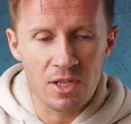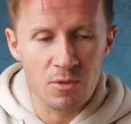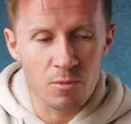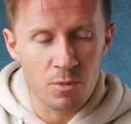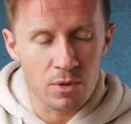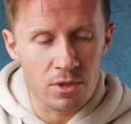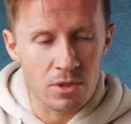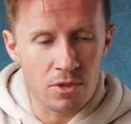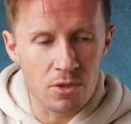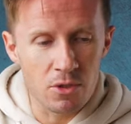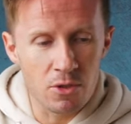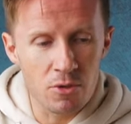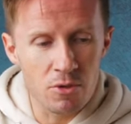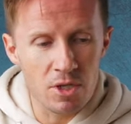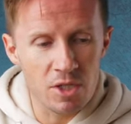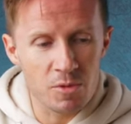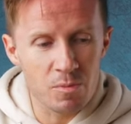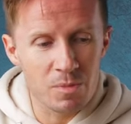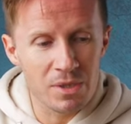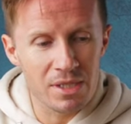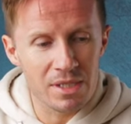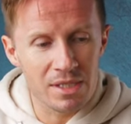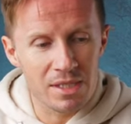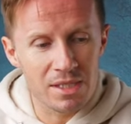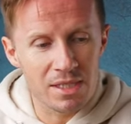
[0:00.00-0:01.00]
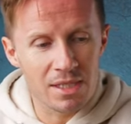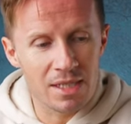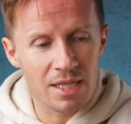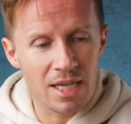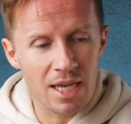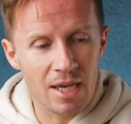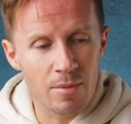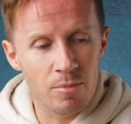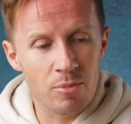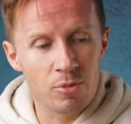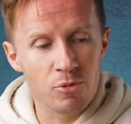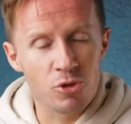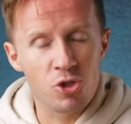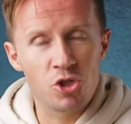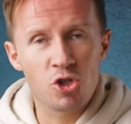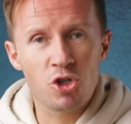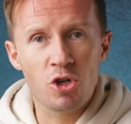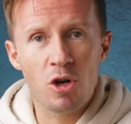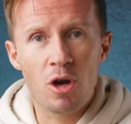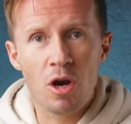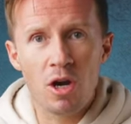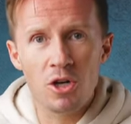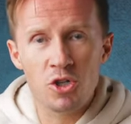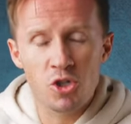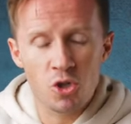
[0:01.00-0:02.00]
in with your USB-C cable,
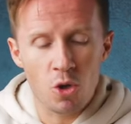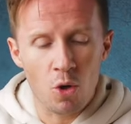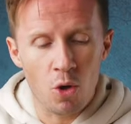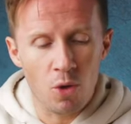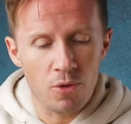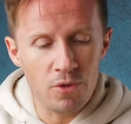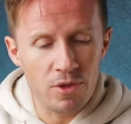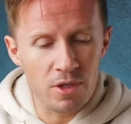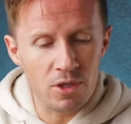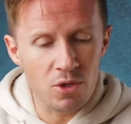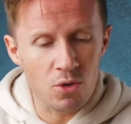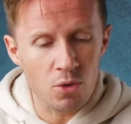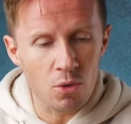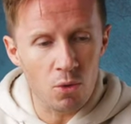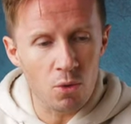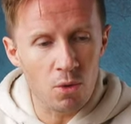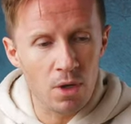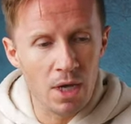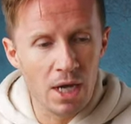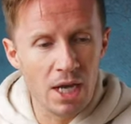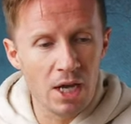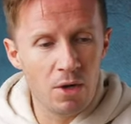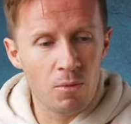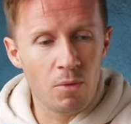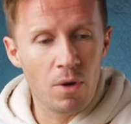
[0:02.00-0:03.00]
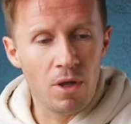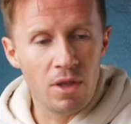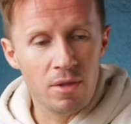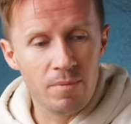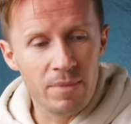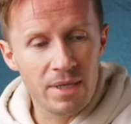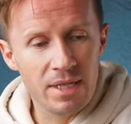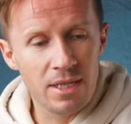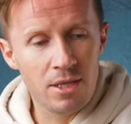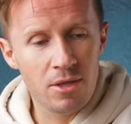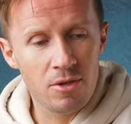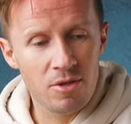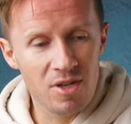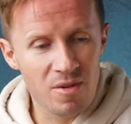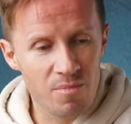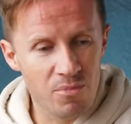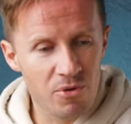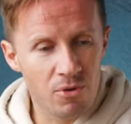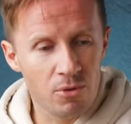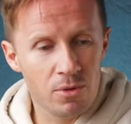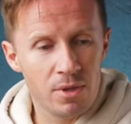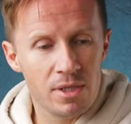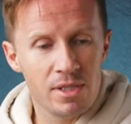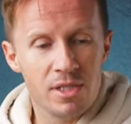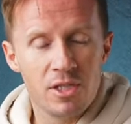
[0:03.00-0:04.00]
charge on the go while the Mini 3
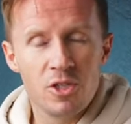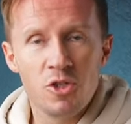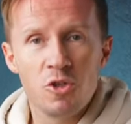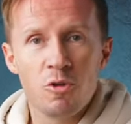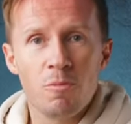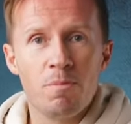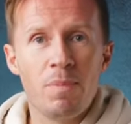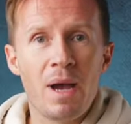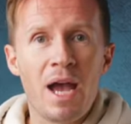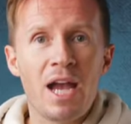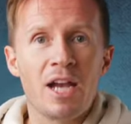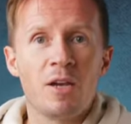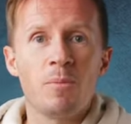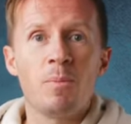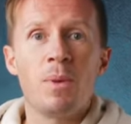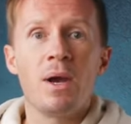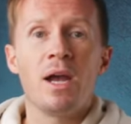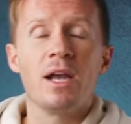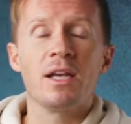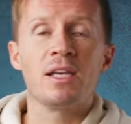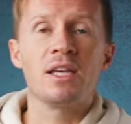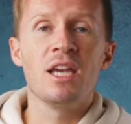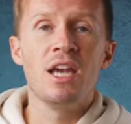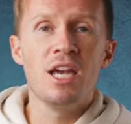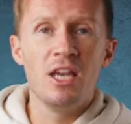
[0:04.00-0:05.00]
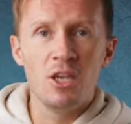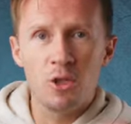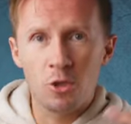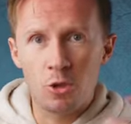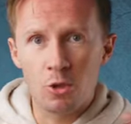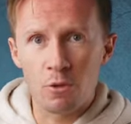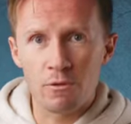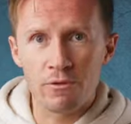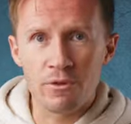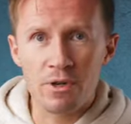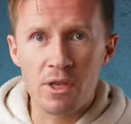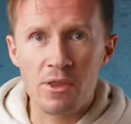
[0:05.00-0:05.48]
Pro is in your backpack. You go for